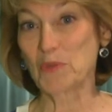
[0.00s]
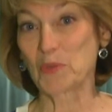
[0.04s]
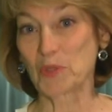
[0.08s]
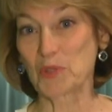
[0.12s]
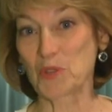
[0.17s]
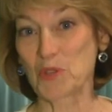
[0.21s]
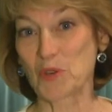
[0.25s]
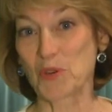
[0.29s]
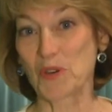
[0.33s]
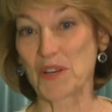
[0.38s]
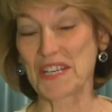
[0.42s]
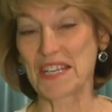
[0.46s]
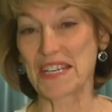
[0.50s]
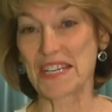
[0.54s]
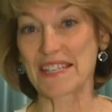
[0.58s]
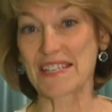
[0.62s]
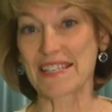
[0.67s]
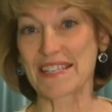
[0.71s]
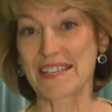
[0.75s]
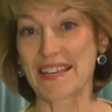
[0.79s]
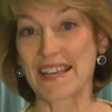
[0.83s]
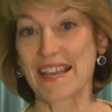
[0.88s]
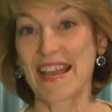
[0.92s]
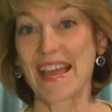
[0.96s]
you will join
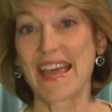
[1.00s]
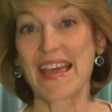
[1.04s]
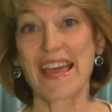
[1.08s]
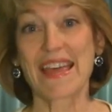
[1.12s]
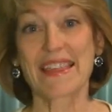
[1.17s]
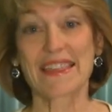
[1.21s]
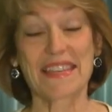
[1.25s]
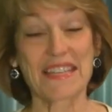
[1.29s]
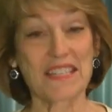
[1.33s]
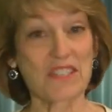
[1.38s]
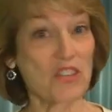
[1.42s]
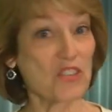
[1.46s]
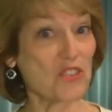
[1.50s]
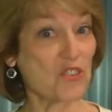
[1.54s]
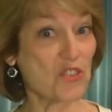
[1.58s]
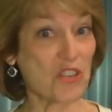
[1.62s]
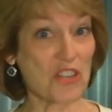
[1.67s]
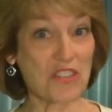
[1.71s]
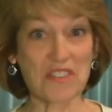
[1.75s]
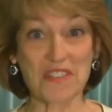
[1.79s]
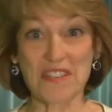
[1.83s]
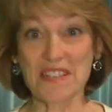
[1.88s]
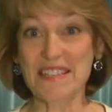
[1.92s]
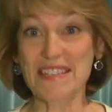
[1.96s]
us. This is
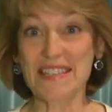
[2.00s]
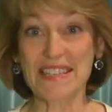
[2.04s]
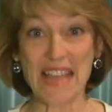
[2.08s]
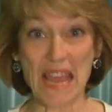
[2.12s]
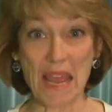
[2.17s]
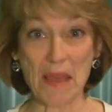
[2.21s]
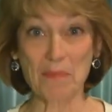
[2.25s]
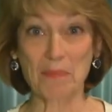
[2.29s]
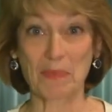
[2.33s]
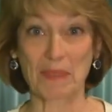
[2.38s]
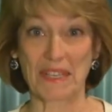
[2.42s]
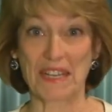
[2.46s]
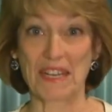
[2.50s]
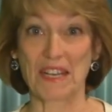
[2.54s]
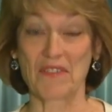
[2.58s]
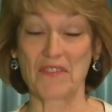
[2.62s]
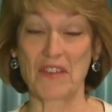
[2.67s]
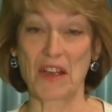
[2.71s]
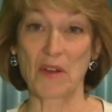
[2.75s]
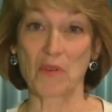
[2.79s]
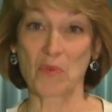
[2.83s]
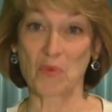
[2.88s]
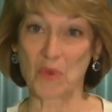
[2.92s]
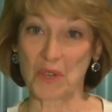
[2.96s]
just a sampling of
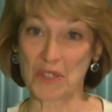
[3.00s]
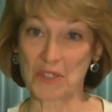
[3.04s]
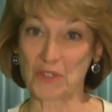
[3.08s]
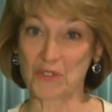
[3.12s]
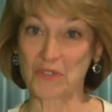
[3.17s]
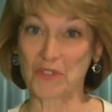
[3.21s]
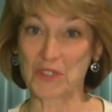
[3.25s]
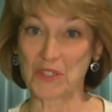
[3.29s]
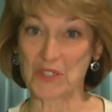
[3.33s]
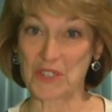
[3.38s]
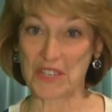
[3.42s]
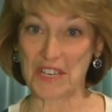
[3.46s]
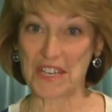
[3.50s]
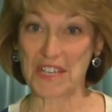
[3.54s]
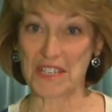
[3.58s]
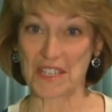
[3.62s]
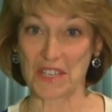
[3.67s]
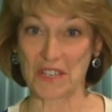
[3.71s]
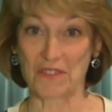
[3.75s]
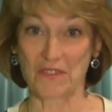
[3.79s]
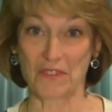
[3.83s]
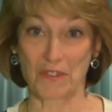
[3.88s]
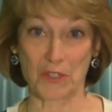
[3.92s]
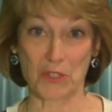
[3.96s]
our wonderful
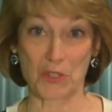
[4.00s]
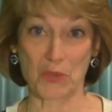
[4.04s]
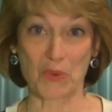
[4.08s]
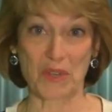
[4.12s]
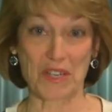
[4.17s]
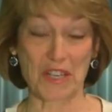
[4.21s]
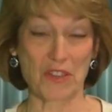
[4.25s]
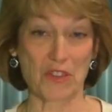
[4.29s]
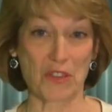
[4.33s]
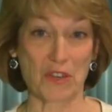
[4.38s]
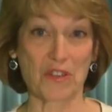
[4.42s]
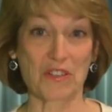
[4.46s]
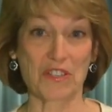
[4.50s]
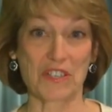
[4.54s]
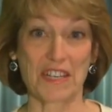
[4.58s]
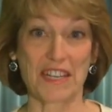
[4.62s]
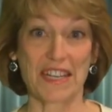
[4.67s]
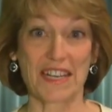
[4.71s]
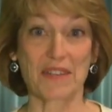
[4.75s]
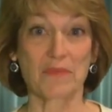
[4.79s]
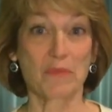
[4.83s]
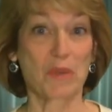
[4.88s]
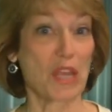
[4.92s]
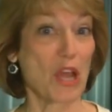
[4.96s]
season for
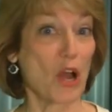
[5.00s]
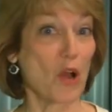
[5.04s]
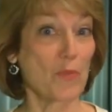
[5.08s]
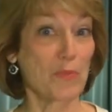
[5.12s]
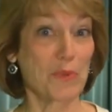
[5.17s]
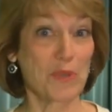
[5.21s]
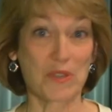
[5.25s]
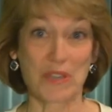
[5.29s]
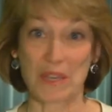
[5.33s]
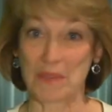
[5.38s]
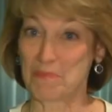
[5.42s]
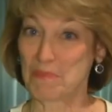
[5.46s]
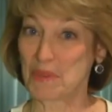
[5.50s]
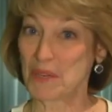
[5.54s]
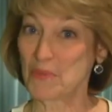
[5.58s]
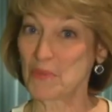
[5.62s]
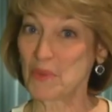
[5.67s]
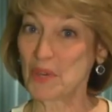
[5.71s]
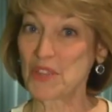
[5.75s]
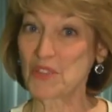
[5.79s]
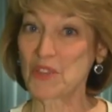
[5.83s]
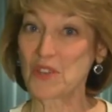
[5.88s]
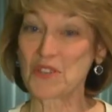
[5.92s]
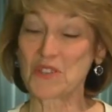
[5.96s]
2013. We hope you can be
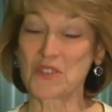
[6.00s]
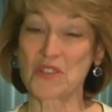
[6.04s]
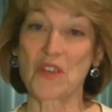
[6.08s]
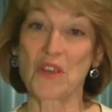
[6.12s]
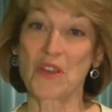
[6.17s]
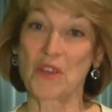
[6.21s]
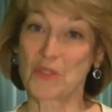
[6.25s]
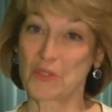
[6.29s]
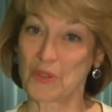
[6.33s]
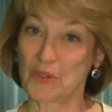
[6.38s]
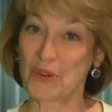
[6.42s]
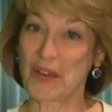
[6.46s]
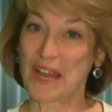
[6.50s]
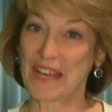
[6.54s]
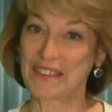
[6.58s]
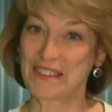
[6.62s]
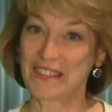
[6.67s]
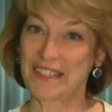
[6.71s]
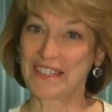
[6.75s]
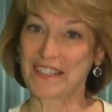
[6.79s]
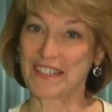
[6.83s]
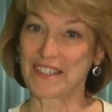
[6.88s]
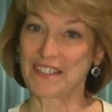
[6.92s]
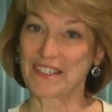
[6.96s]
with us throughout
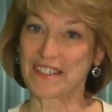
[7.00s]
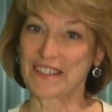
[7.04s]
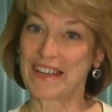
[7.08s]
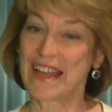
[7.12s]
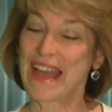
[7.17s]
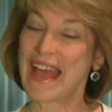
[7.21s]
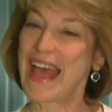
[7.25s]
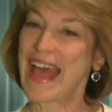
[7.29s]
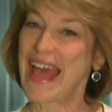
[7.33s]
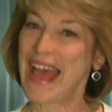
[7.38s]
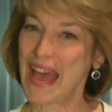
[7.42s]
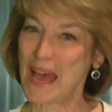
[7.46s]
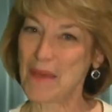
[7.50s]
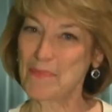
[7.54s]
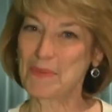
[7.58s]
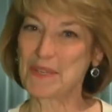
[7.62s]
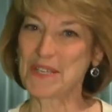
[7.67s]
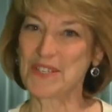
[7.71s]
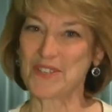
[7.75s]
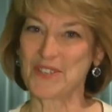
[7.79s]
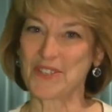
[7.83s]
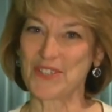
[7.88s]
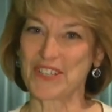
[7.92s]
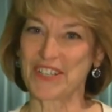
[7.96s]
the year.
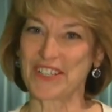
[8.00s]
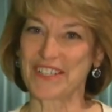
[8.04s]
Happy New